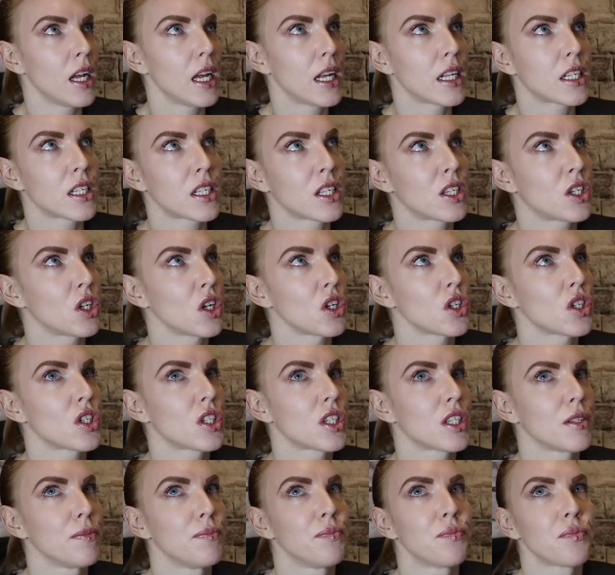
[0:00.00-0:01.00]
it's
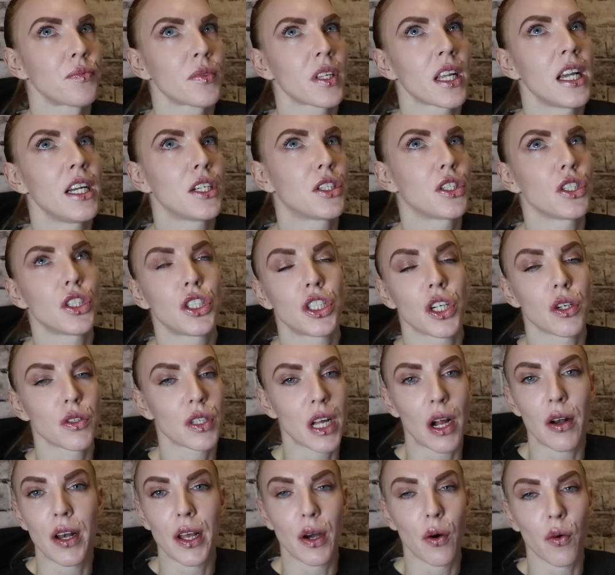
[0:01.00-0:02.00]
just it just shows
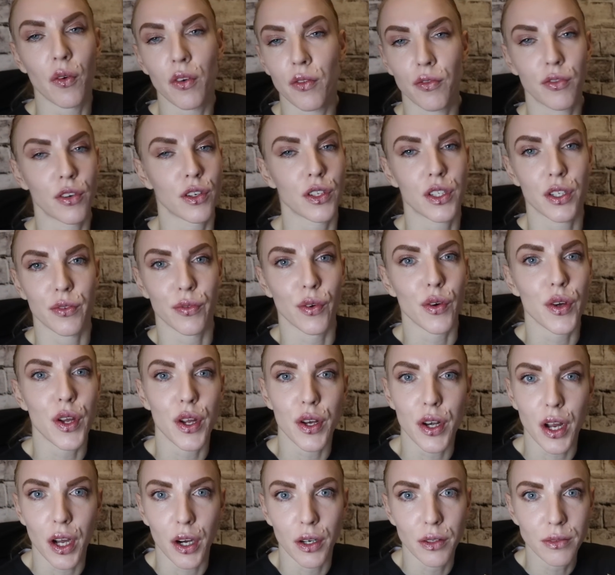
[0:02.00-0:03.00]
how little first of all
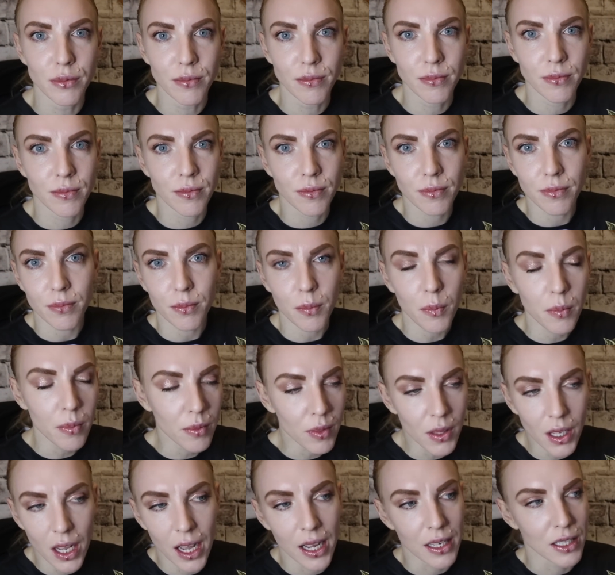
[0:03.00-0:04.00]
you know
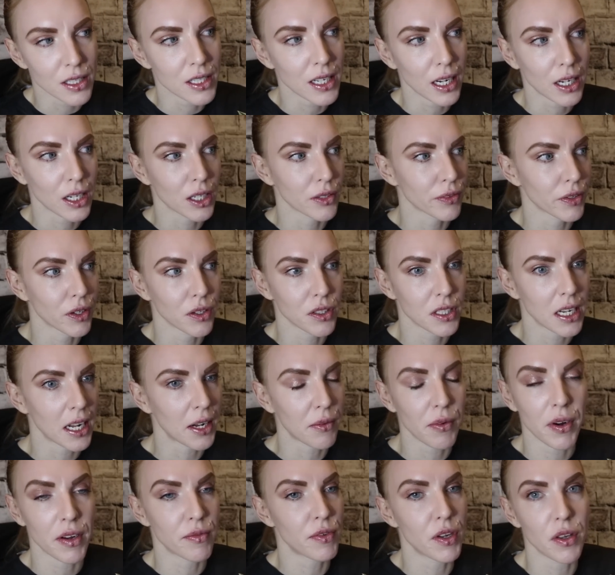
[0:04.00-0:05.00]
and second of all it's
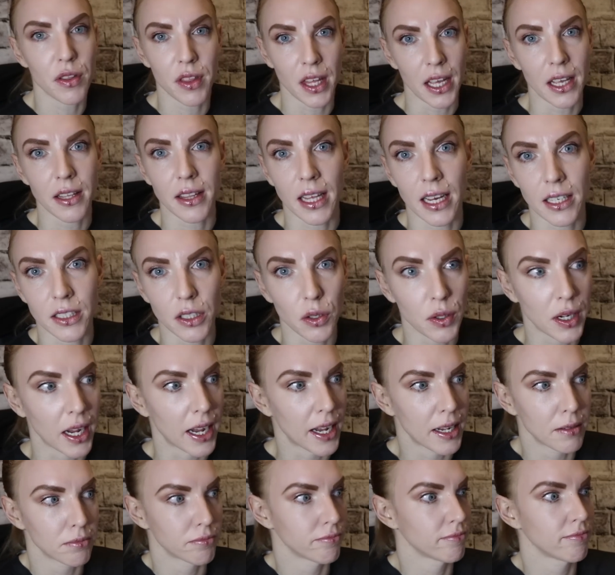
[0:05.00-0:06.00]
like well if you think that
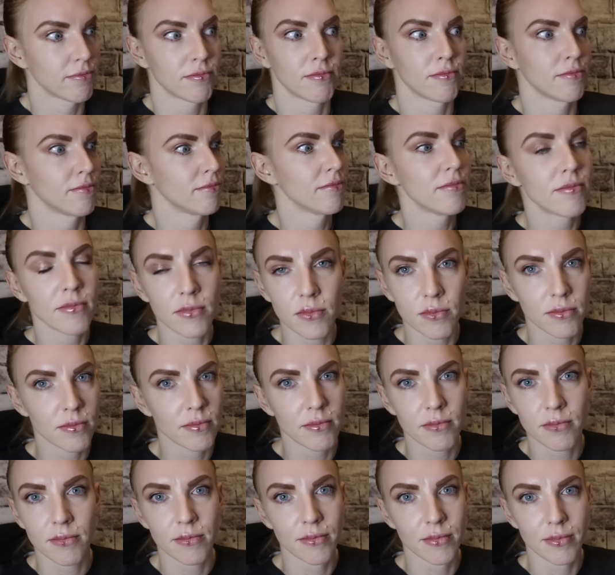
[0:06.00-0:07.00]
okay
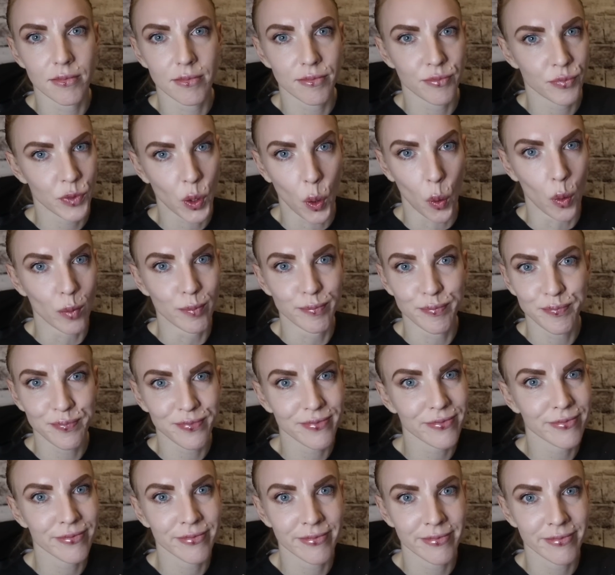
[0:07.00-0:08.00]
cool
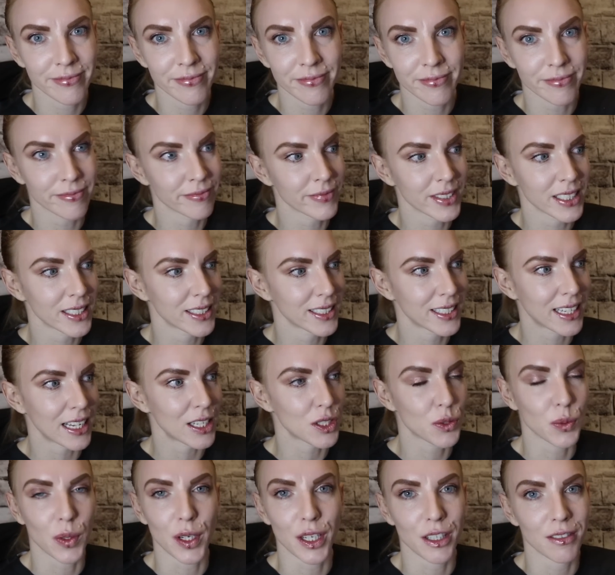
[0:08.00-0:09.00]

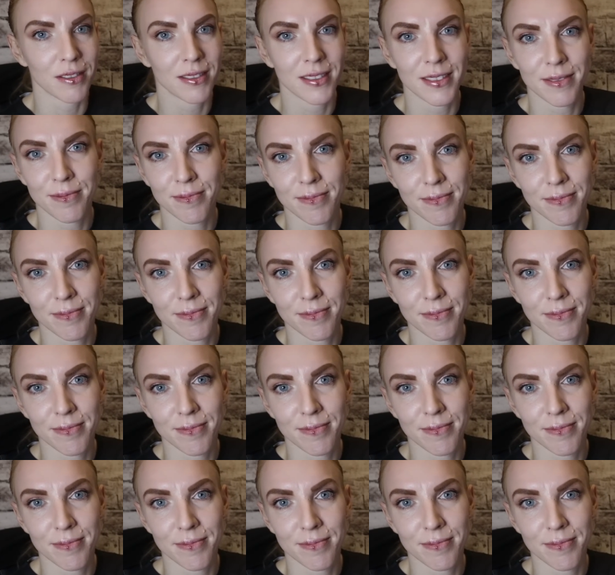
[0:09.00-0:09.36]
guess what